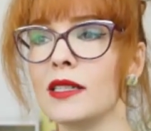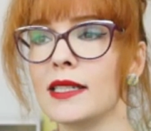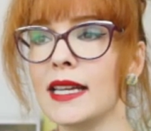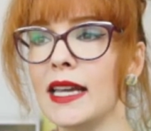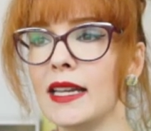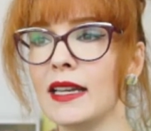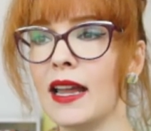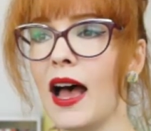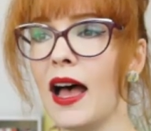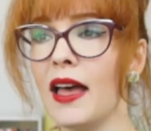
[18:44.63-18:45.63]
in
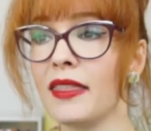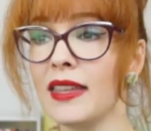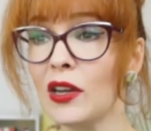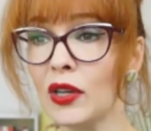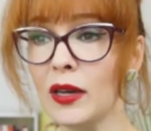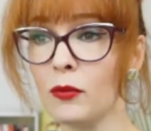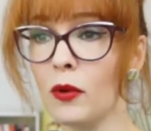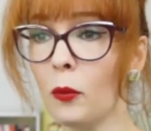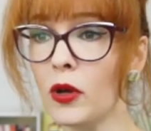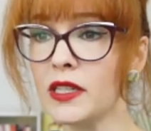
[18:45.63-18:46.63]
Ethereum
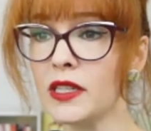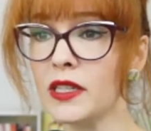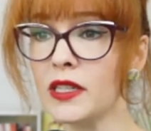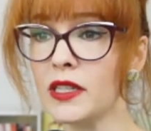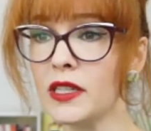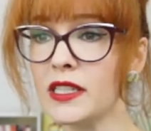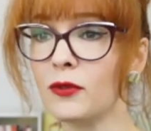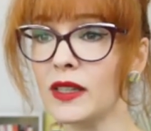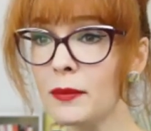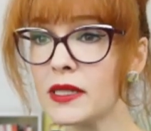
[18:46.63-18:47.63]
was
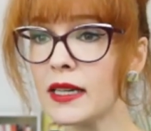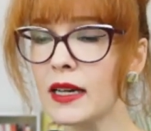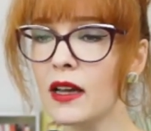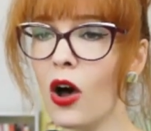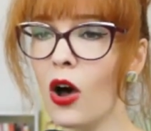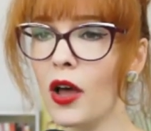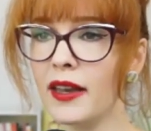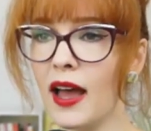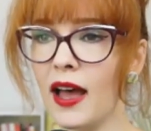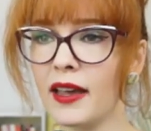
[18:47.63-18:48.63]
on
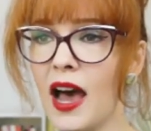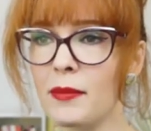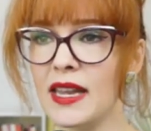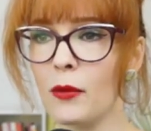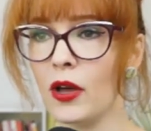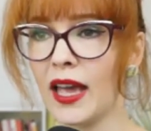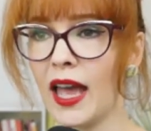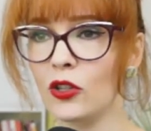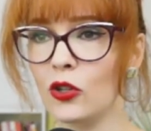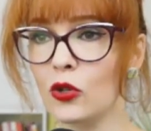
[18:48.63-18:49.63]
Kyber Network
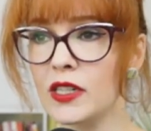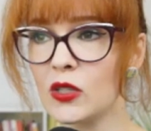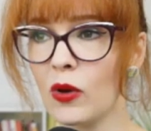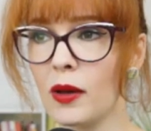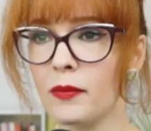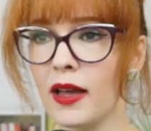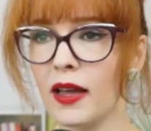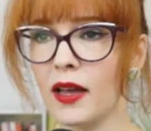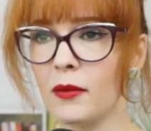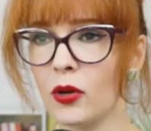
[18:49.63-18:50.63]
and Uniswap,
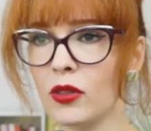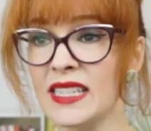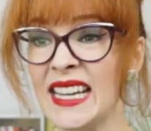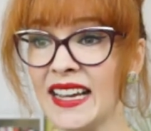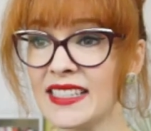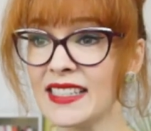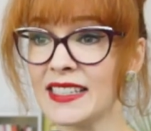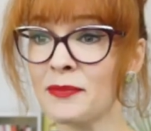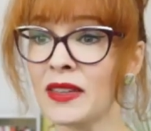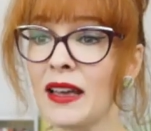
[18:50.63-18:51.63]
both are DEXs.
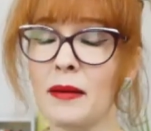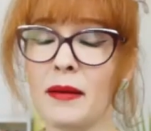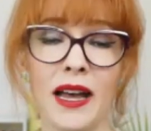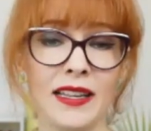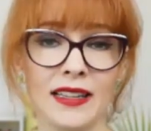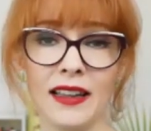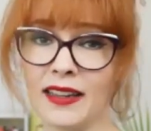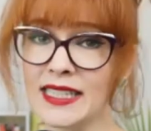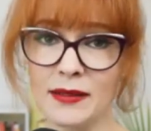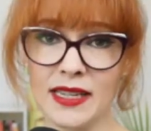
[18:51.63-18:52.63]
But
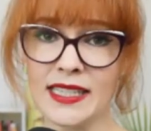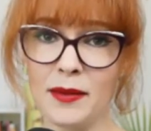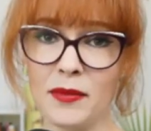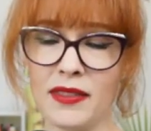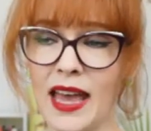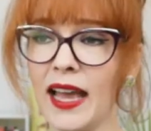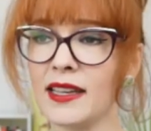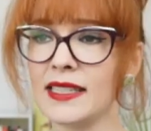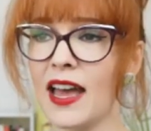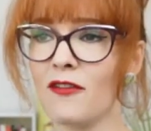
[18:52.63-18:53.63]
it does seem that the
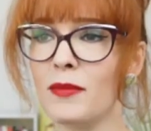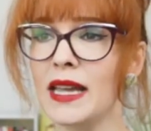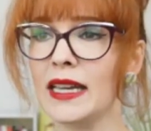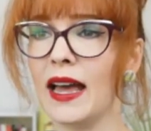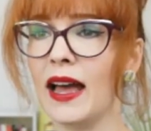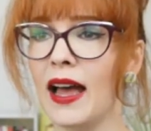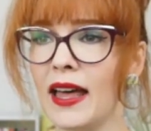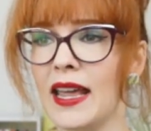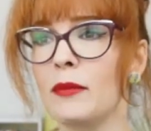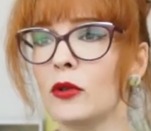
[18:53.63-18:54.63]
hackers have been
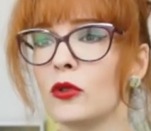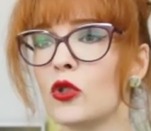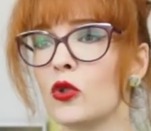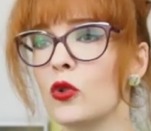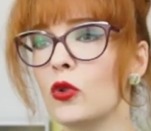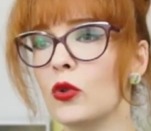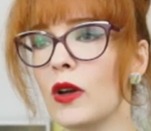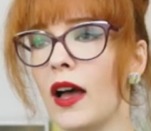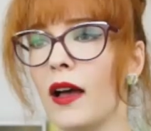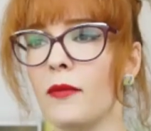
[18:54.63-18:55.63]
unable to
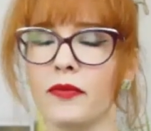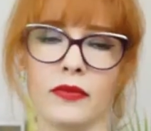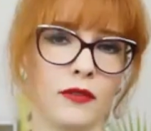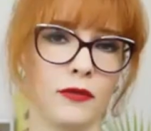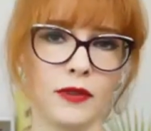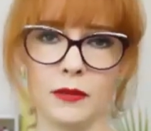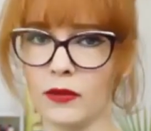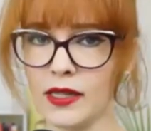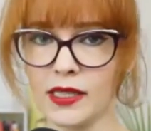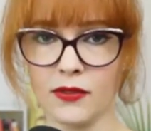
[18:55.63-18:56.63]
flip the
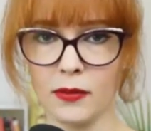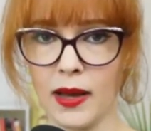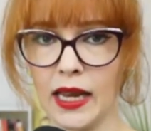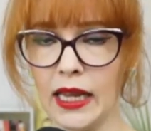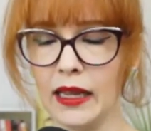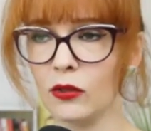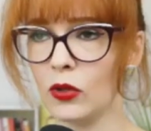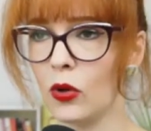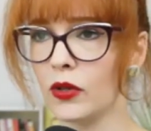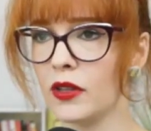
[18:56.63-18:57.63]
rest of the money, or
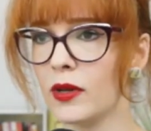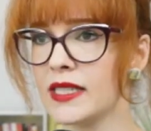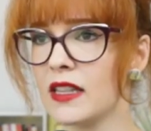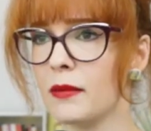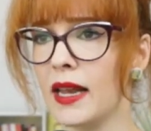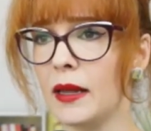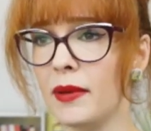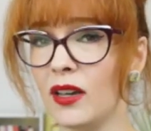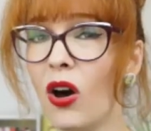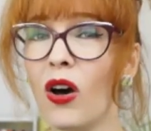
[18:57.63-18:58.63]
launder the rest of the money,
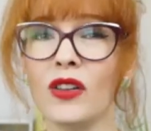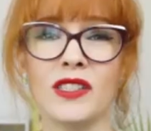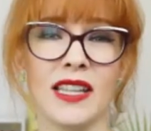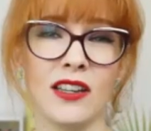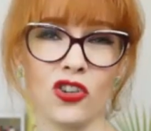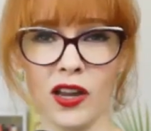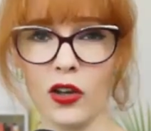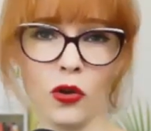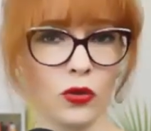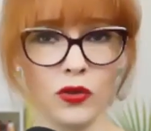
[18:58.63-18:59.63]
because they're trying to
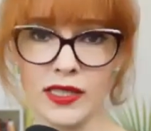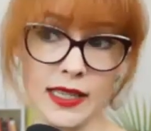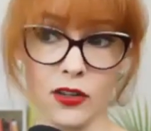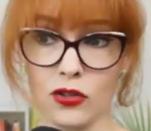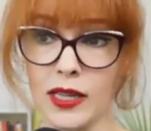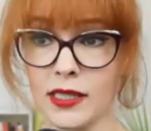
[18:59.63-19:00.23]
go through these centralized